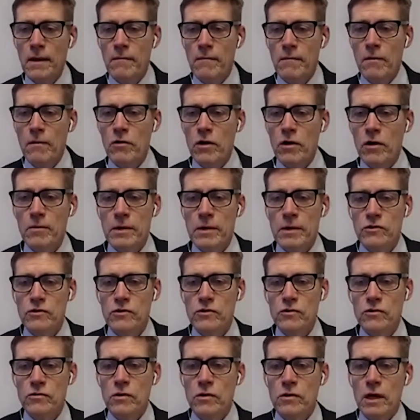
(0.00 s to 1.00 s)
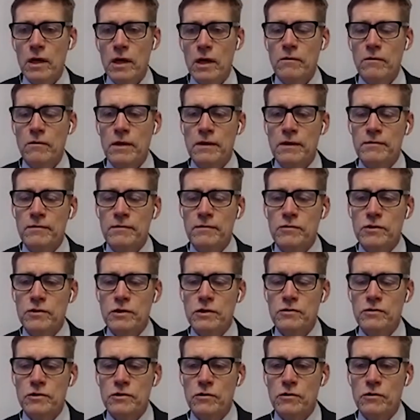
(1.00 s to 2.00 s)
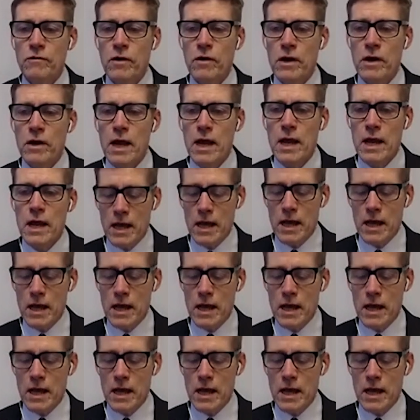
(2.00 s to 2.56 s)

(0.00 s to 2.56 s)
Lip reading: we'll come into with FG001